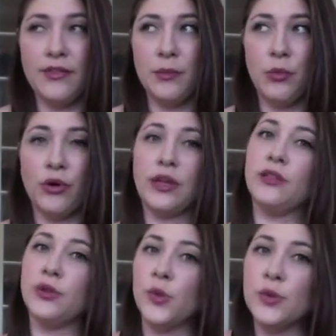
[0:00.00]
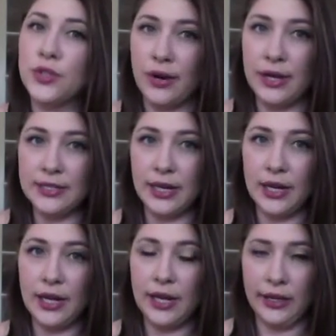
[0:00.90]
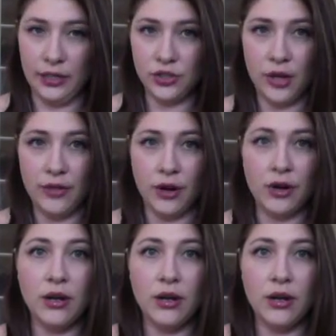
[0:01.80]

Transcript: the more they lose their identity in each other.